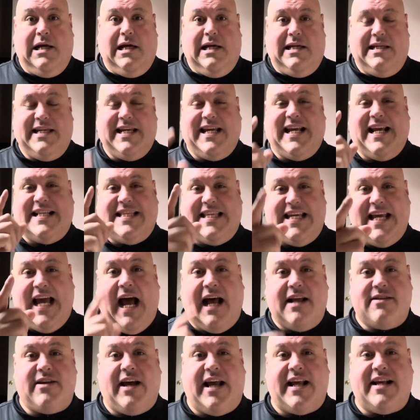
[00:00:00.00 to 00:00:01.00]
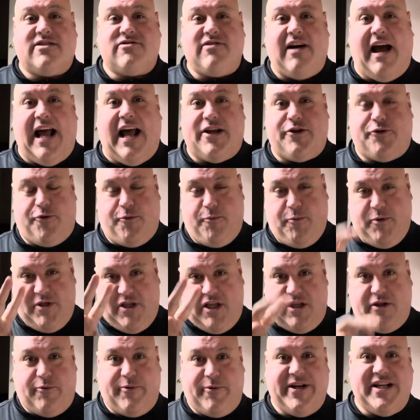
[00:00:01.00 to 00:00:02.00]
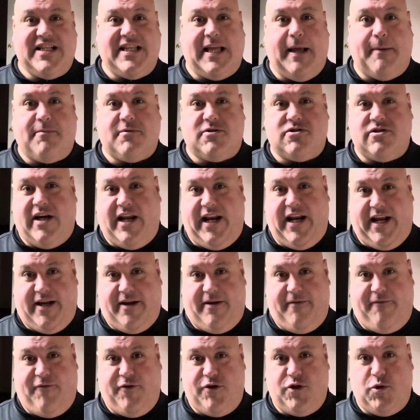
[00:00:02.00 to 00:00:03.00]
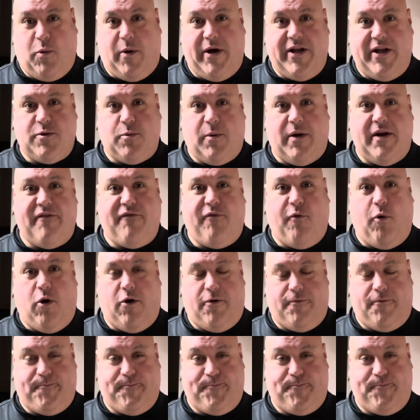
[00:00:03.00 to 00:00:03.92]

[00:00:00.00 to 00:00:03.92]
You get the online classroom with the 3-step clinic for 2024.